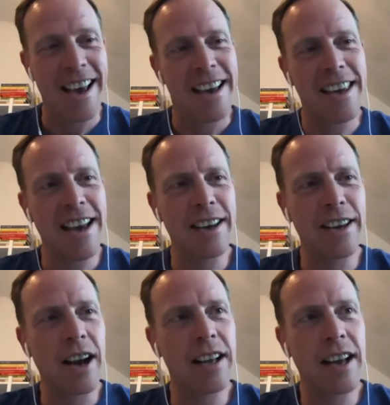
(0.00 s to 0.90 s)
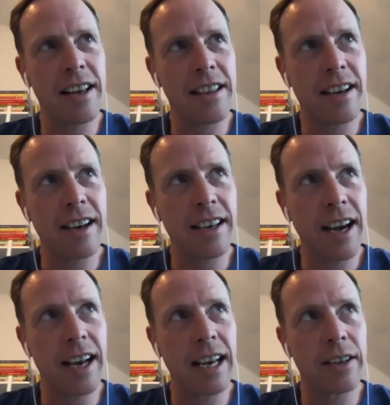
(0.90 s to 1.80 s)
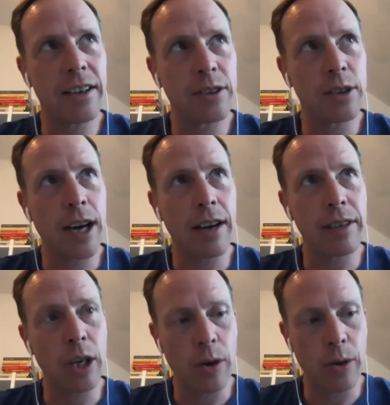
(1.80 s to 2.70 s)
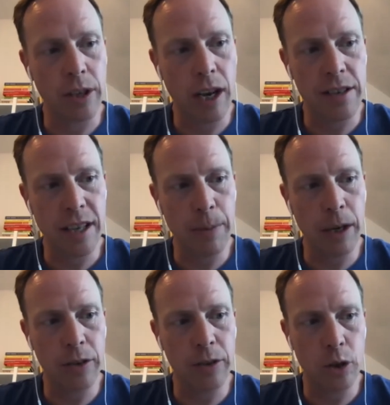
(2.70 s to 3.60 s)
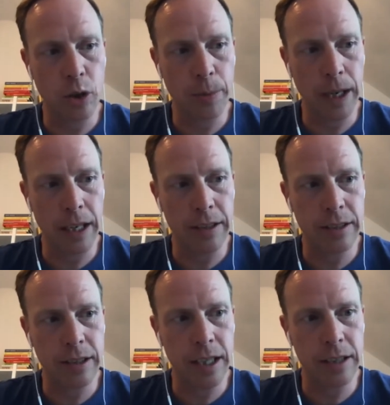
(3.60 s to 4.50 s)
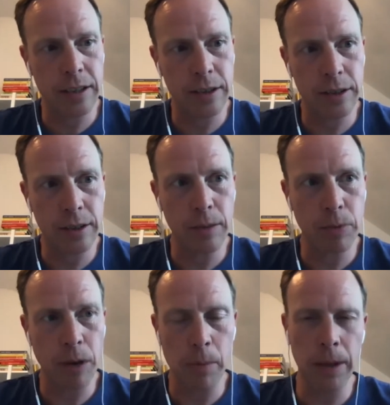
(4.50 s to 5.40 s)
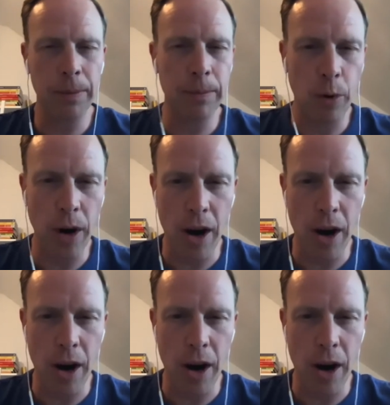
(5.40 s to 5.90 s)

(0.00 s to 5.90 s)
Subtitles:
Yeah, I like also having you on the last day because your topic is probably a bit more on